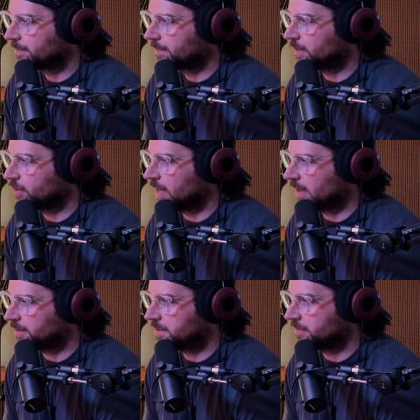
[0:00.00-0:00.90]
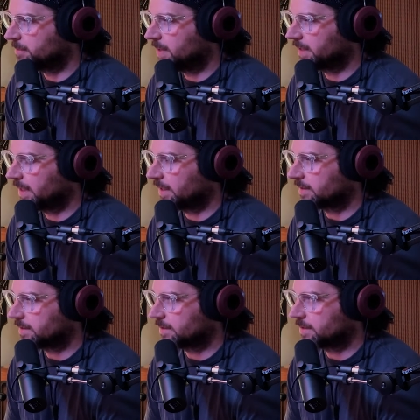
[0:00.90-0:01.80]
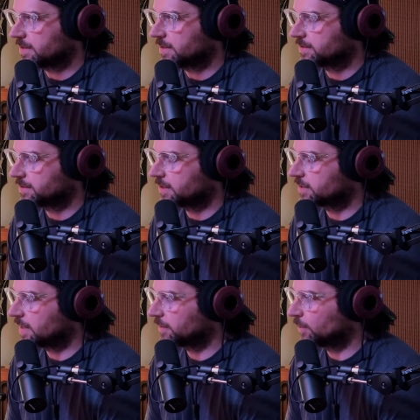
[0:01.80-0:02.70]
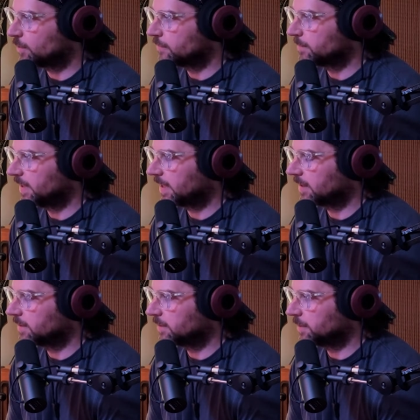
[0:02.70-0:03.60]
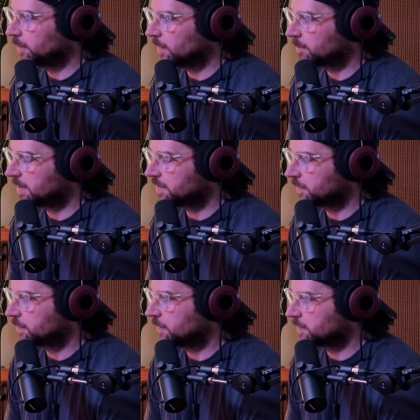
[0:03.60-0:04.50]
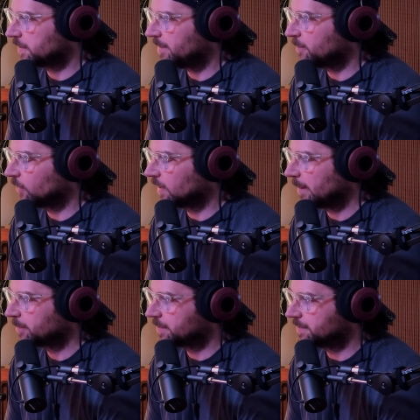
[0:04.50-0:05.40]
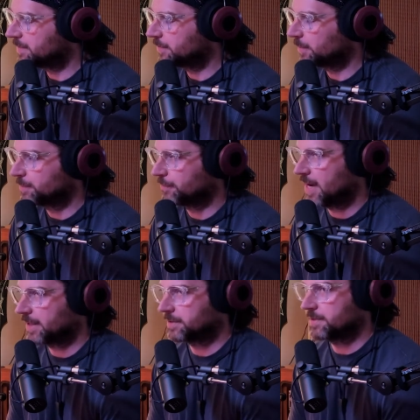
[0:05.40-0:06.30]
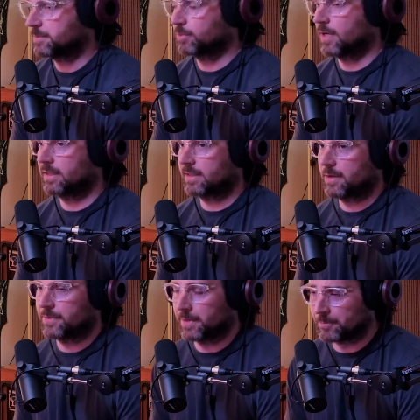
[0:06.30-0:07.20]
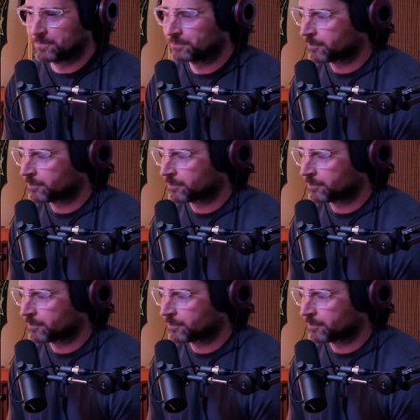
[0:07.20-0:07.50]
challenges of making Stitchdown over making Goodyear Welt, because there's a lot more options in terms of factories and product out there